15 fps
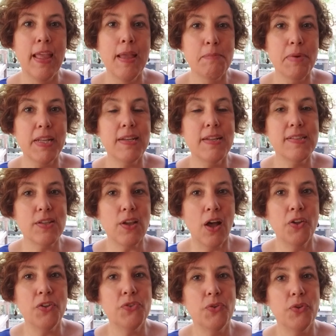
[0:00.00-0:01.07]
But it is
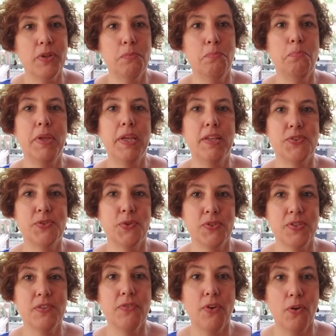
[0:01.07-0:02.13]
also a big
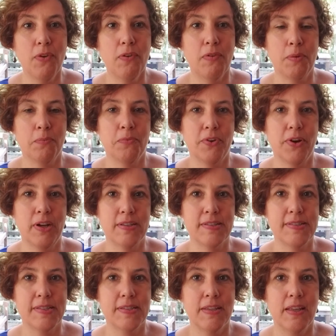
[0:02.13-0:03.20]
source of overwhelm for
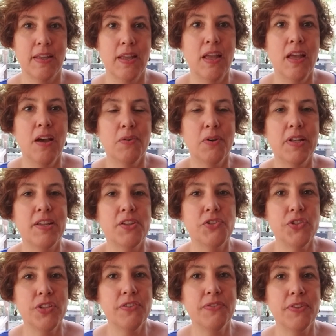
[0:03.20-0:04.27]
us. What has
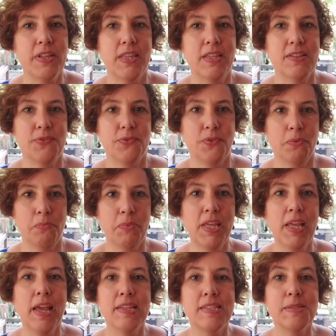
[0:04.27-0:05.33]
shifted this for me
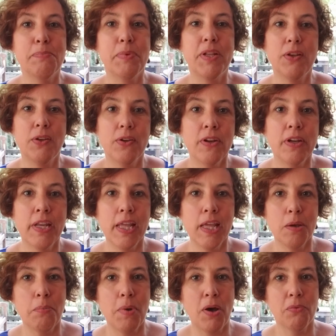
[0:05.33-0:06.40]
has been learning
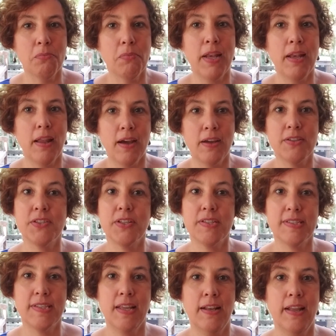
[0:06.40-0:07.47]
about my larger
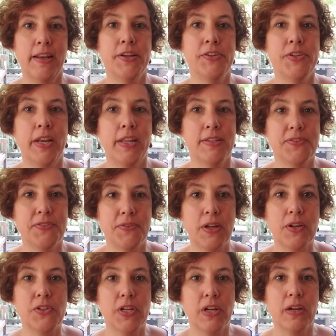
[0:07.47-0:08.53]
subtle energetic
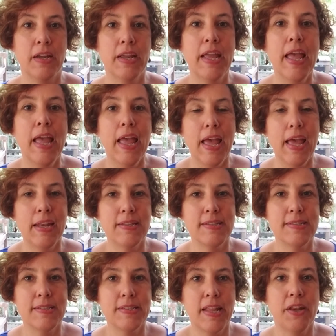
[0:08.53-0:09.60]
structure and
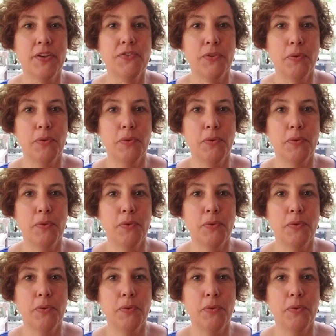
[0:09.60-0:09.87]
its natural